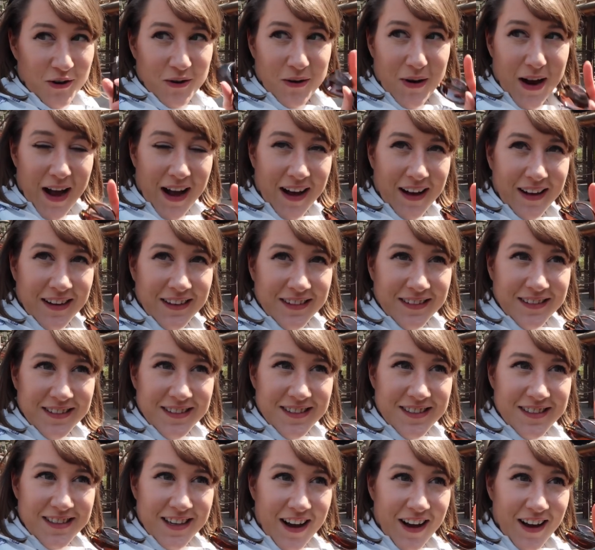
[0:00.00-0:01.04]
route and
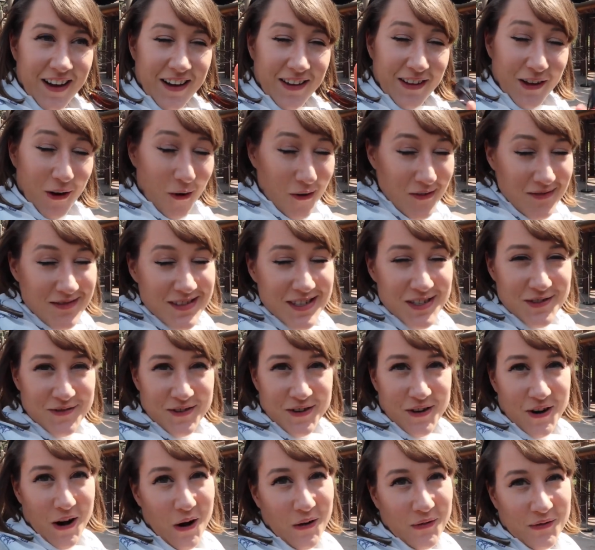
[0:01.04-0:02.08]
the orange
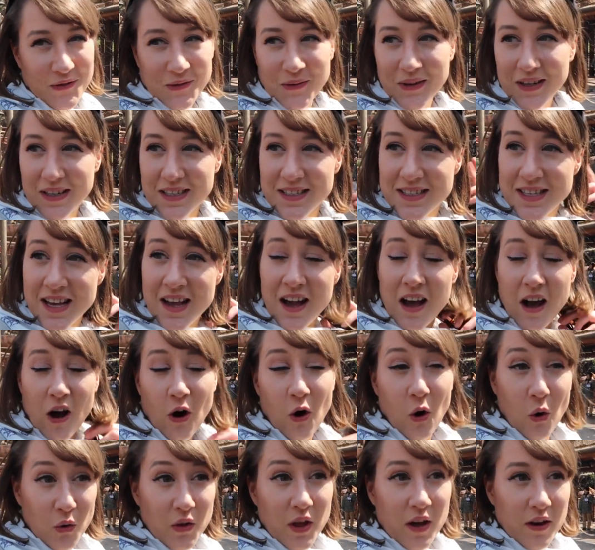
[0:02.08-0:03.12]
route afterwards.
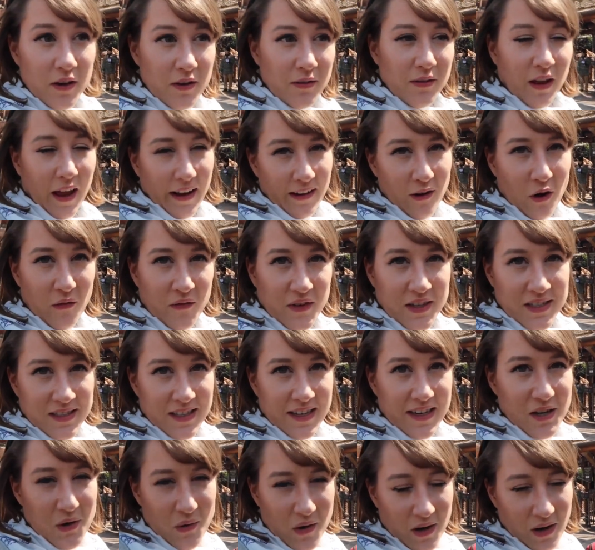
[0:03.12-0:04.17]
Although like
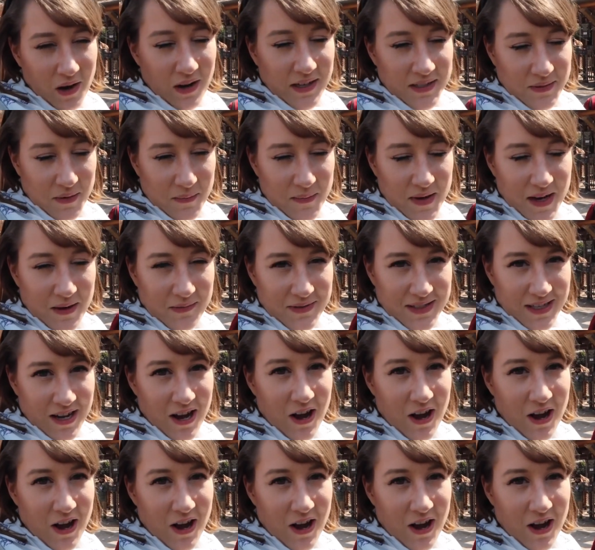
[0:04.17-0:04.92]
obviously you guys won't be able